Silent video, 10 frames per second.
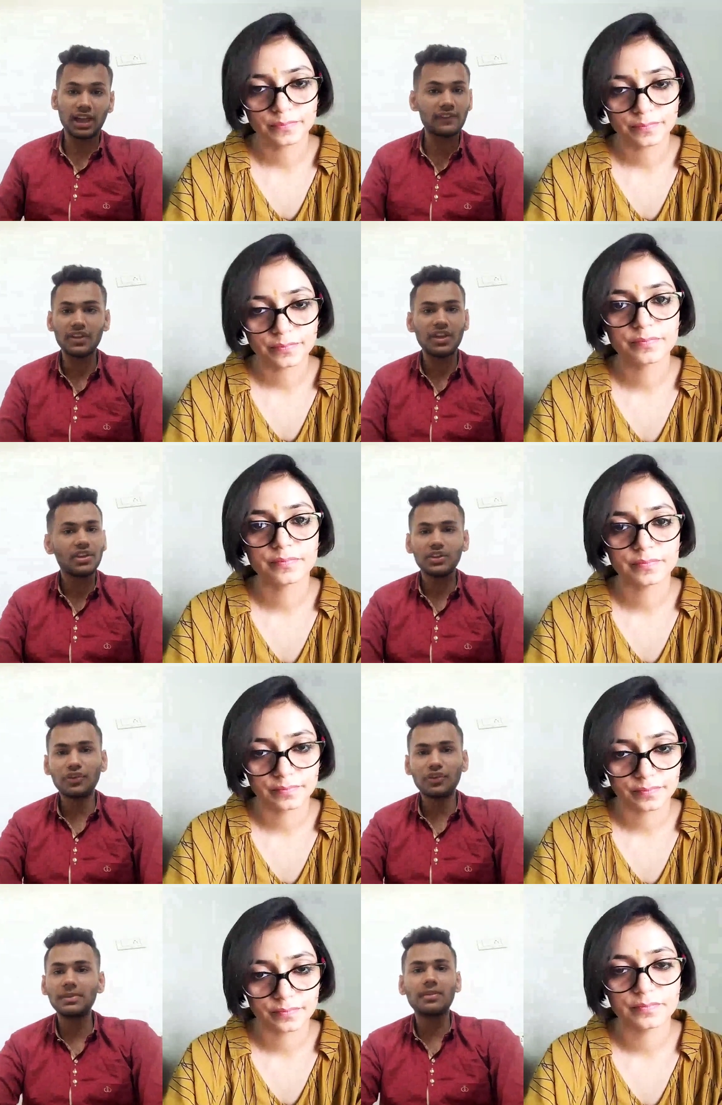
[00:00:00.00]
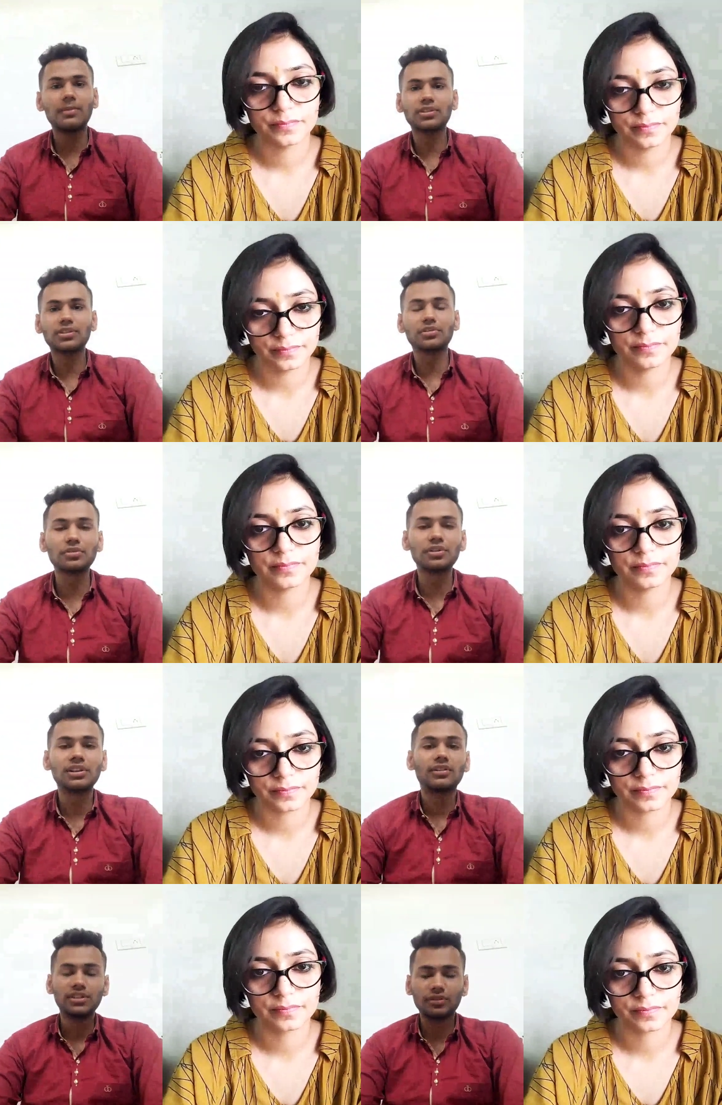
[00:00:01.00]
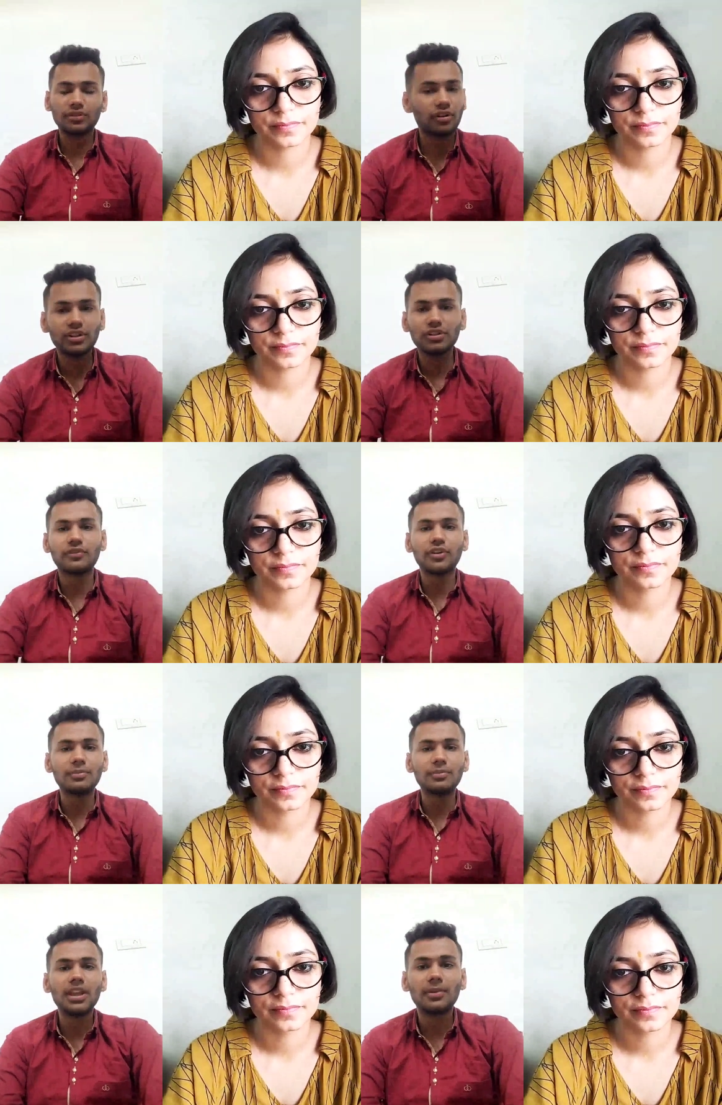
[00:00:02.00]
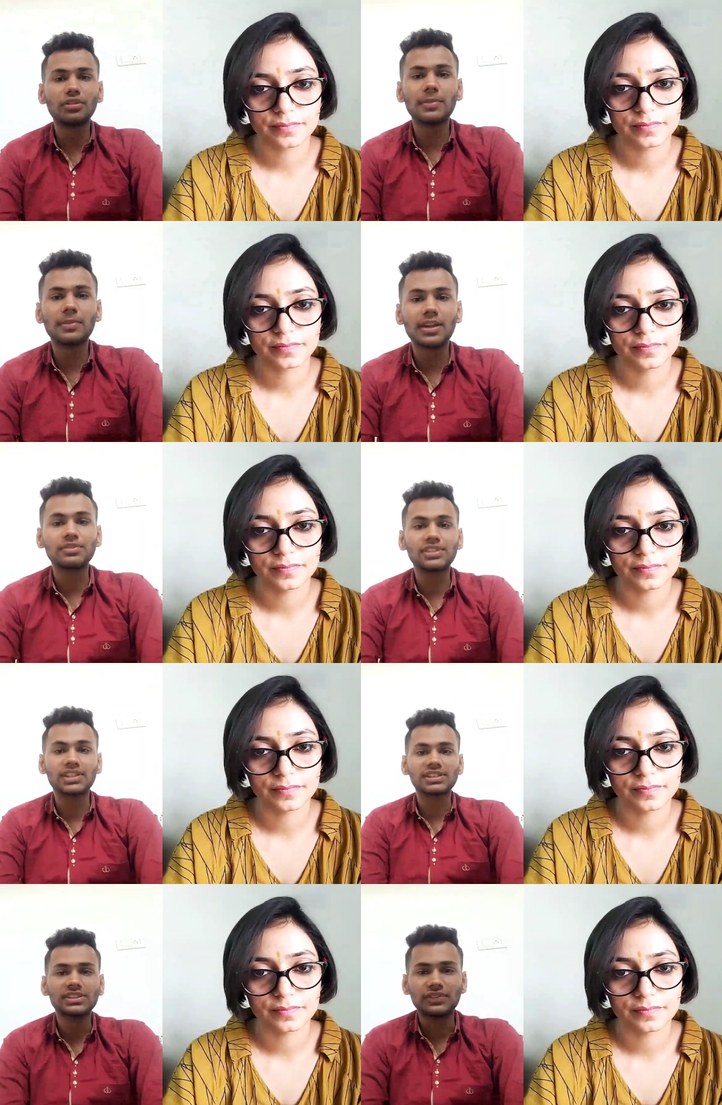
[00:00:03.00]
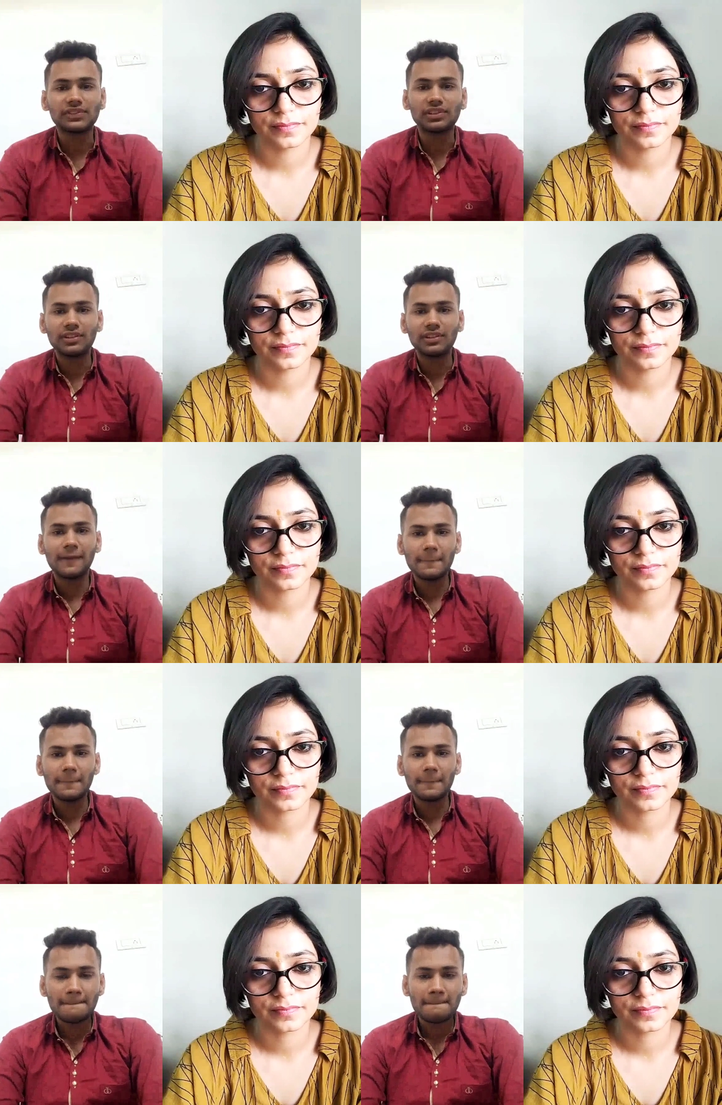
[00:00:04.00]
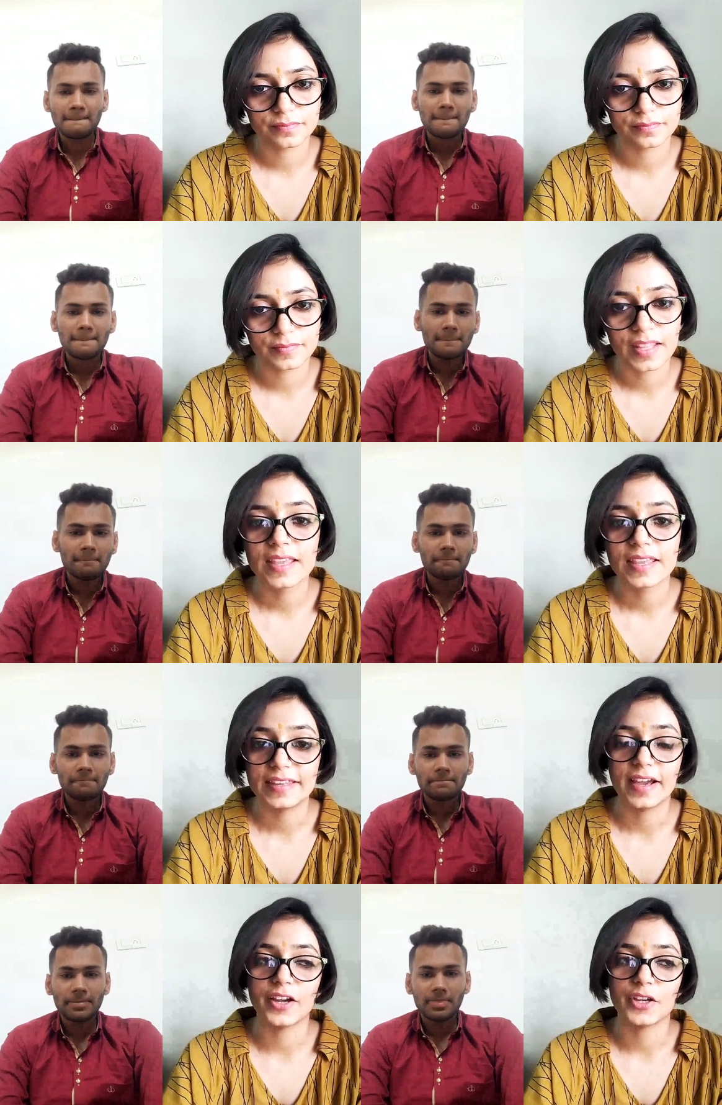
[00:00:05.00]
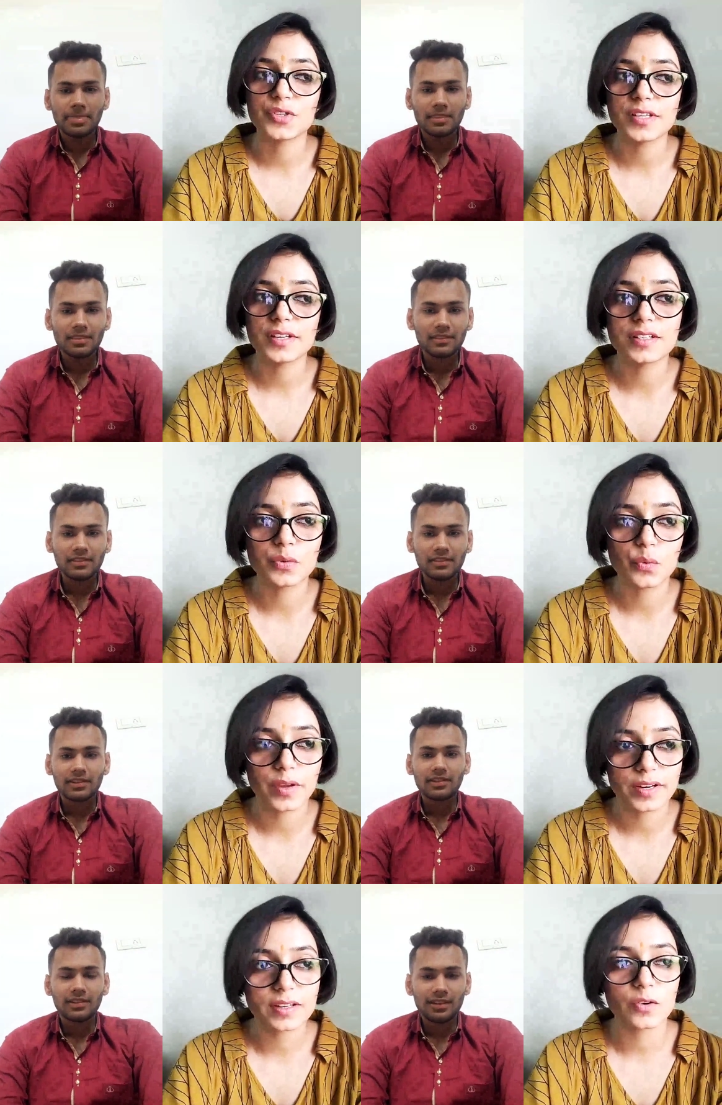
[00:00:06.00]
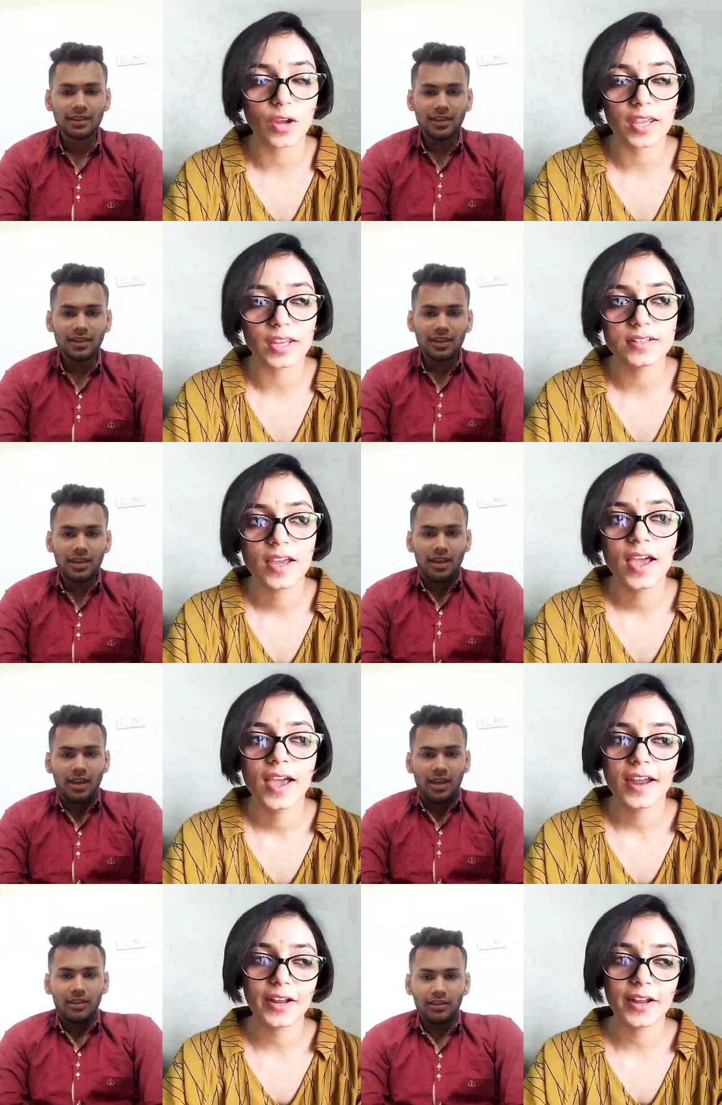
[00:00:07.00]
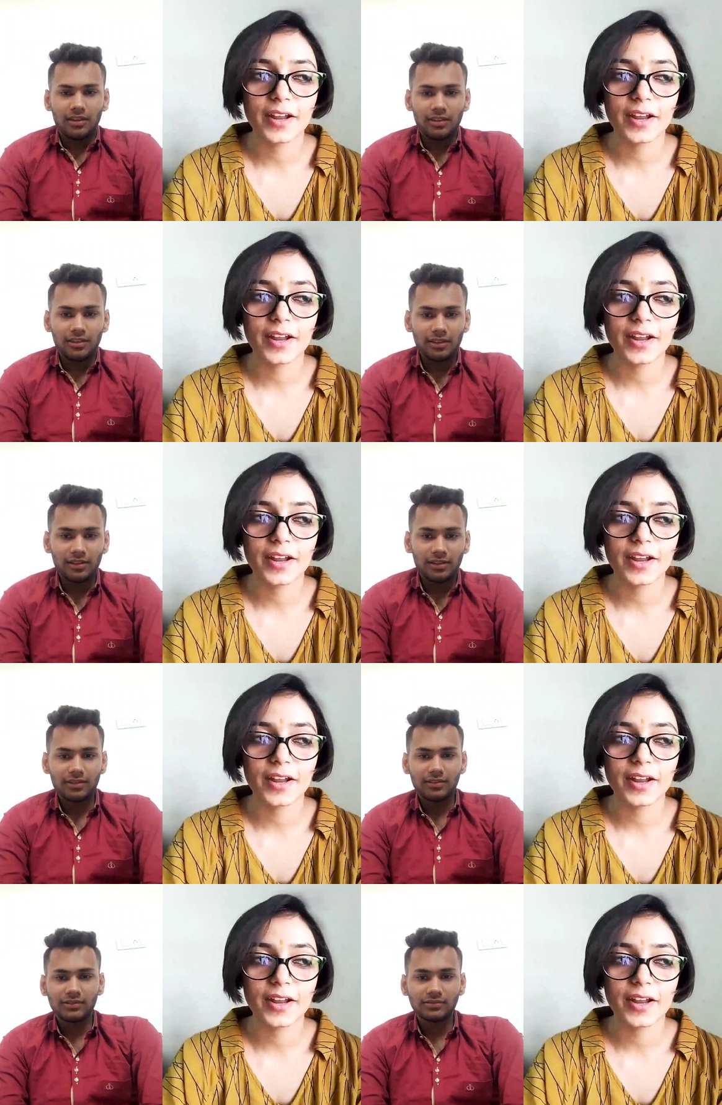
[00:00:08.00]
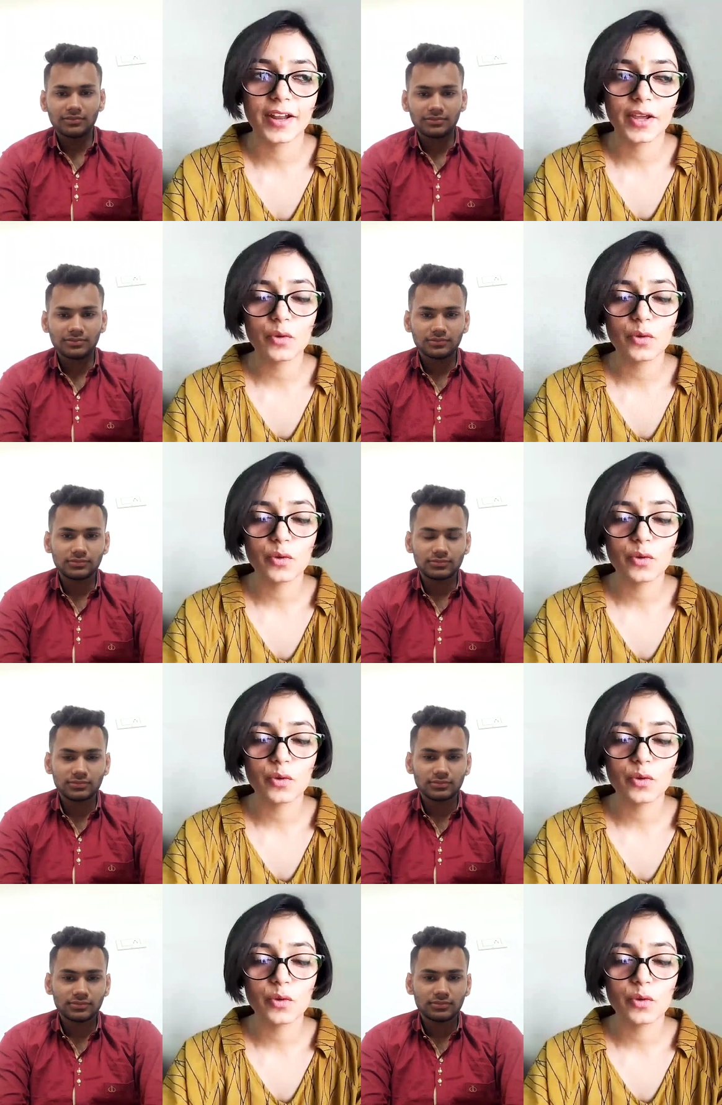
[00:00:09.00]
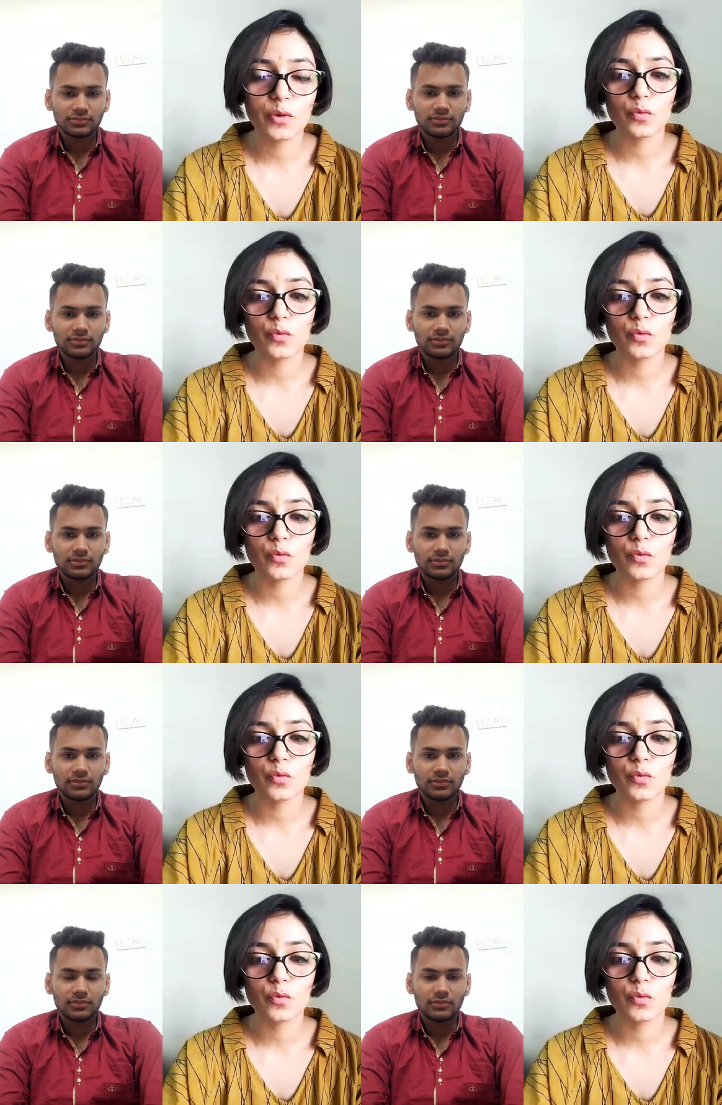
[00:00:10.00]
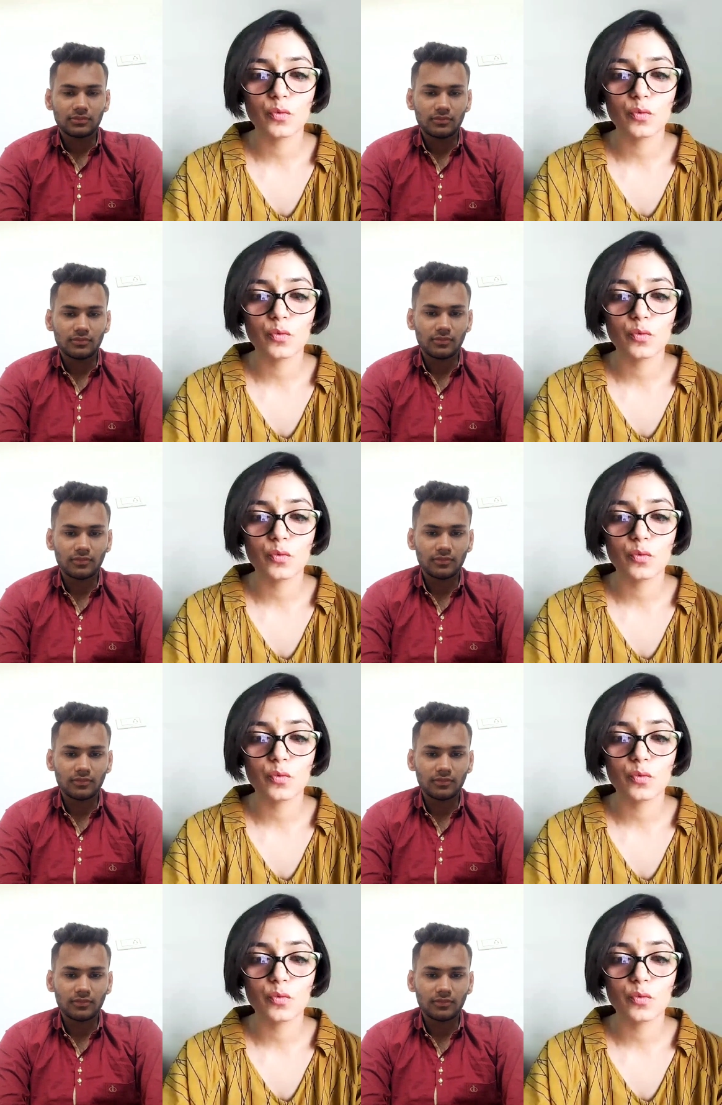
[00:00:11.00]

Speaker 1: you have, you won't be able to do you won't be able to become successful.
Speaker 2: Yeah, you said it very right. And I one thing